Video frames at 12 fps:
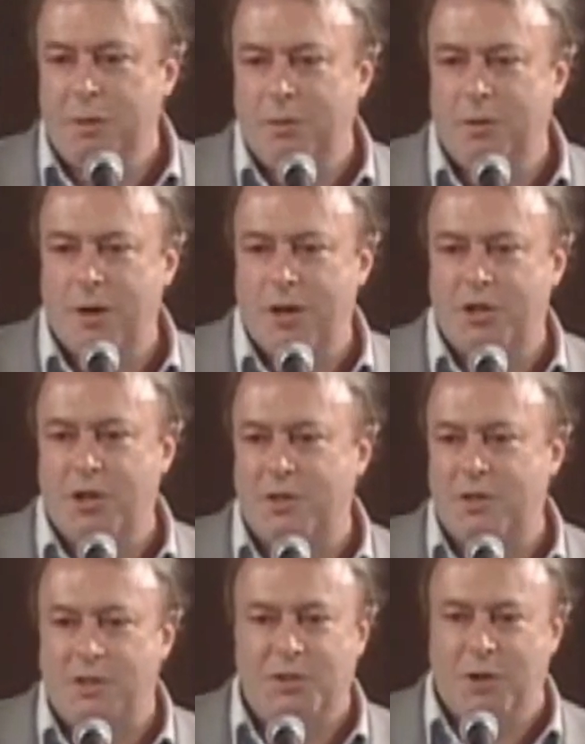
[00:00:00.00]
the people who write
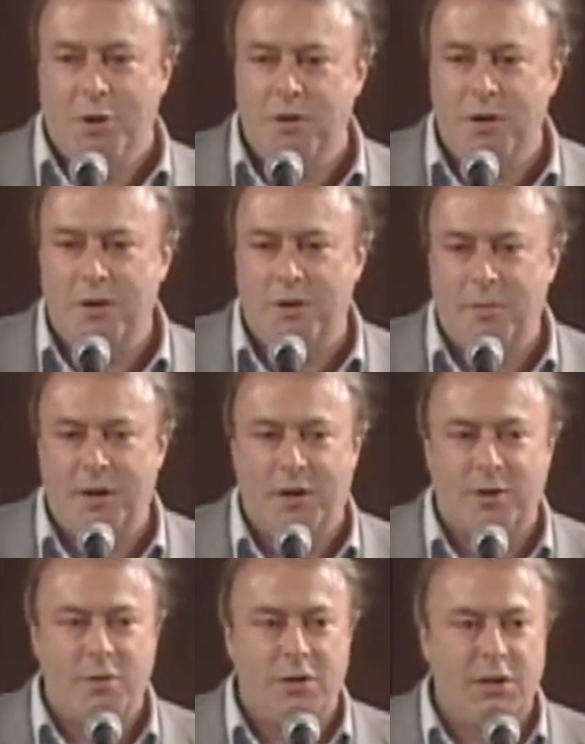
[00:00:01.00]
Genesis don't know there are
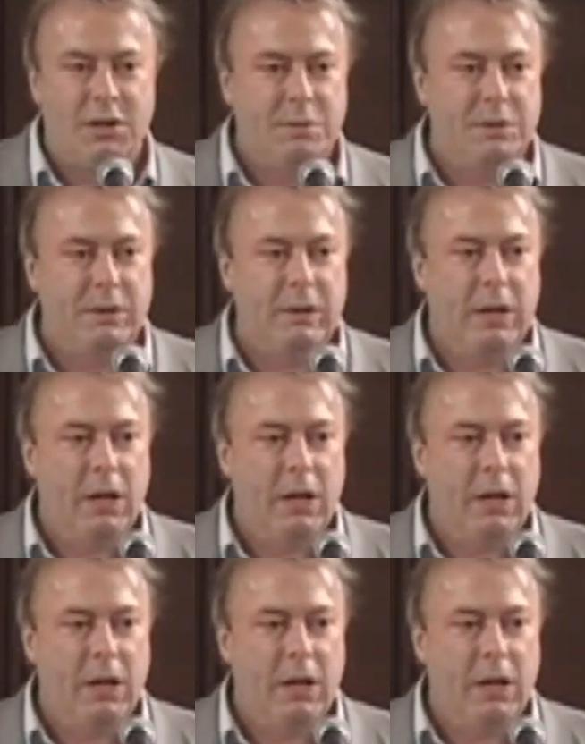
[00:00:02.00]
microorganisms.